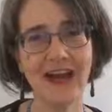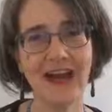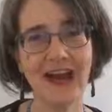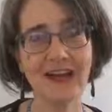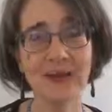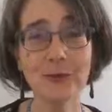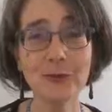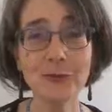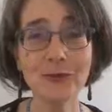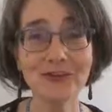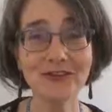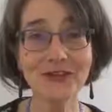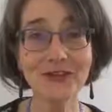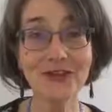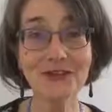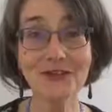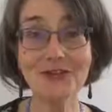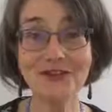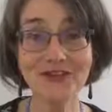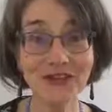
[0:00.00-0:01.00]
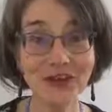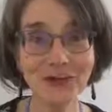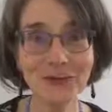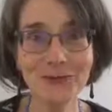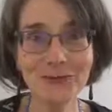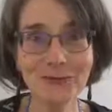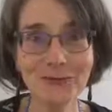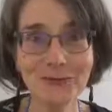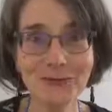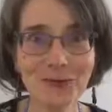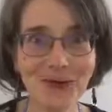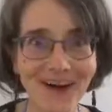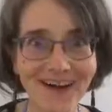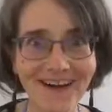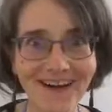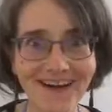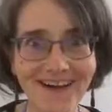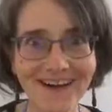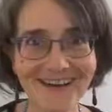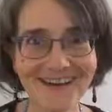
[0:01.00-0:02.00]
and also don't
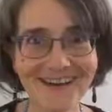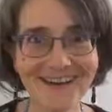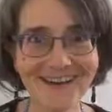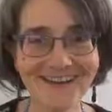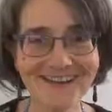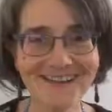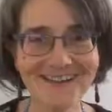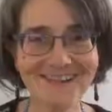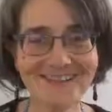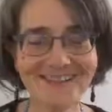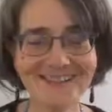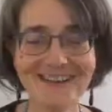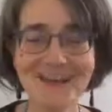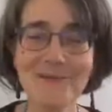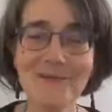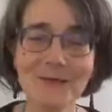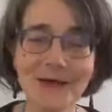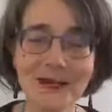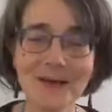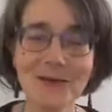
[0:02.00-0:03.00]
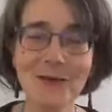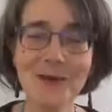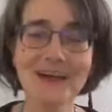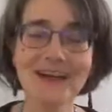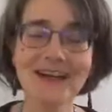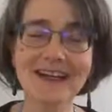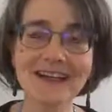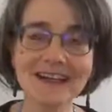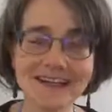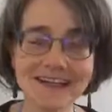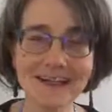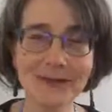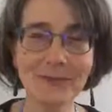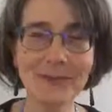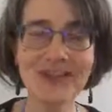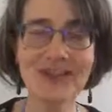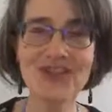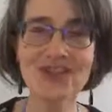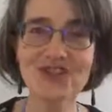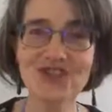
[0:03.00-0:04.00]
work. They may work a little
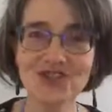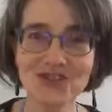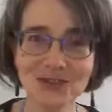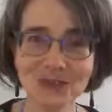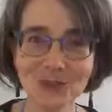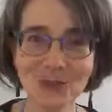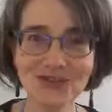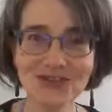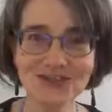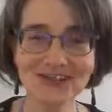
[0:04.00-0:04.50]
bit short